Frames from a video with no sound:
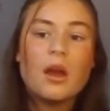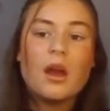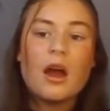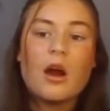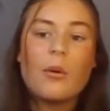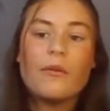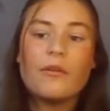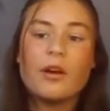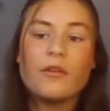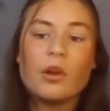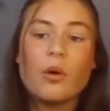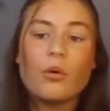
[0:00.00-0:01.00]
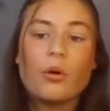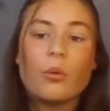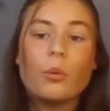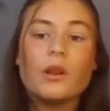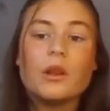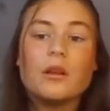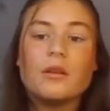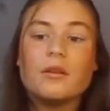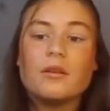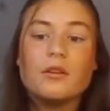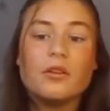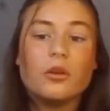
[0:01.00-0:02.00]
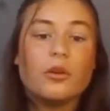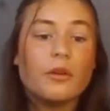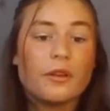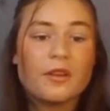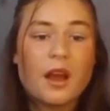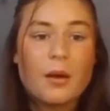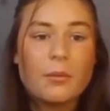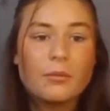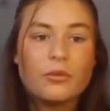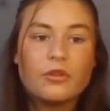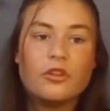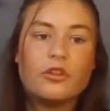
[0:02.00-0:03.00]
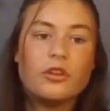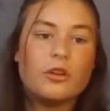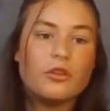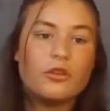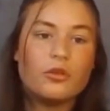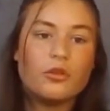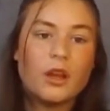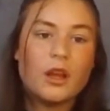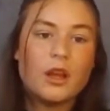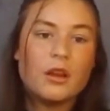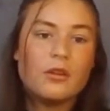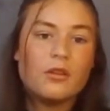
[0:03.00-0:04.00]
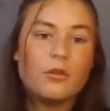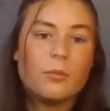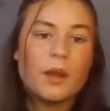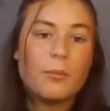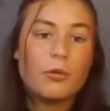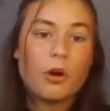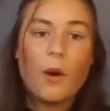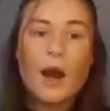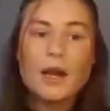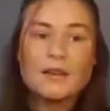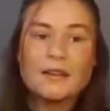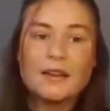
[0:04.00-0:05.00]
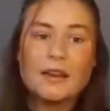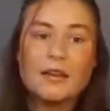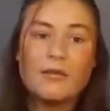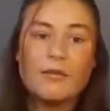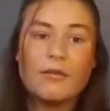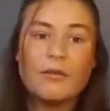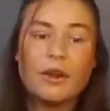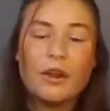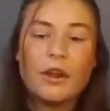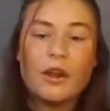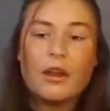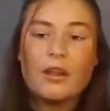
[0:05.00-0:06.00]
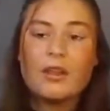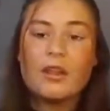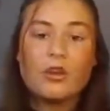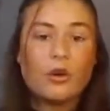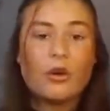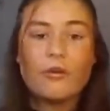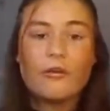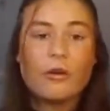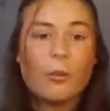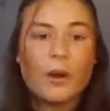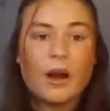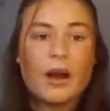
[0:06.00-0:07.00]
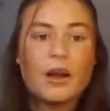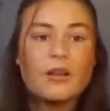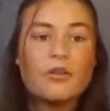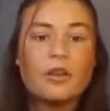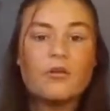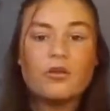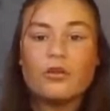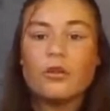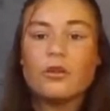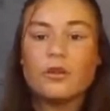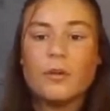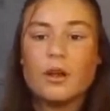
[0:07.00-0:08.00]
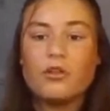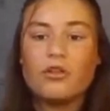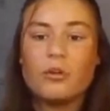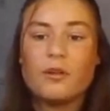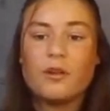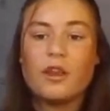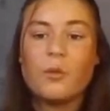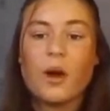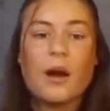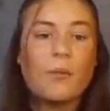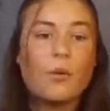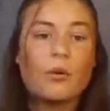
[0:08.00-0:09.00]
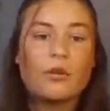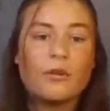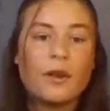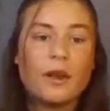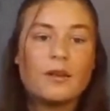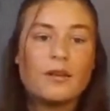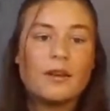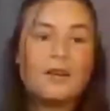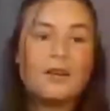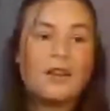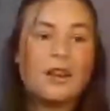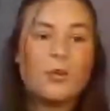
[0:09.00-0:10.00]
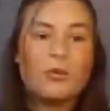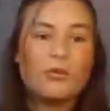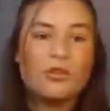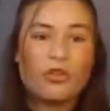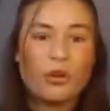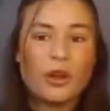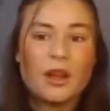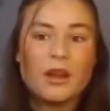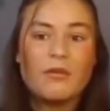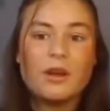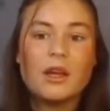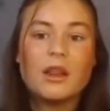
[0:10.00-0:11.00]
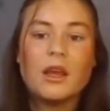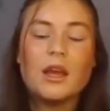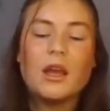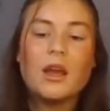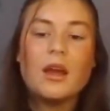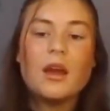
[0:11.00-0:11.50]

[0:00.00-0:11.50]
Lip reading: However, if you're not willing to do your exams, to do your studying, to be proactive, then you're going to fall behind. So you just got to make sure that you are motivated and that you are enjoying it, really.